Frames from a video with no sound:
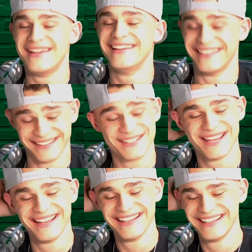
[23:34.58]
Even though he
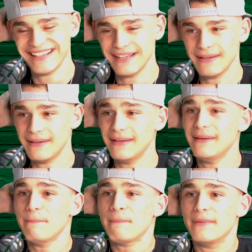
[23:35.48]
wasn't born yet,
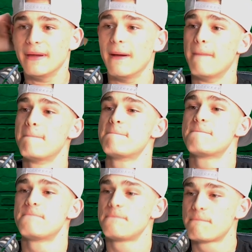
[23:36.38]
we know what side of the
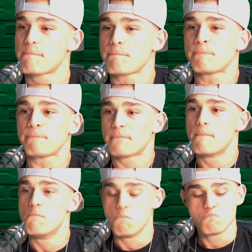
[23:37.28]

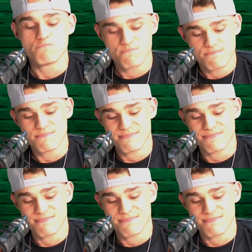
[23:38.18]
beef he was on.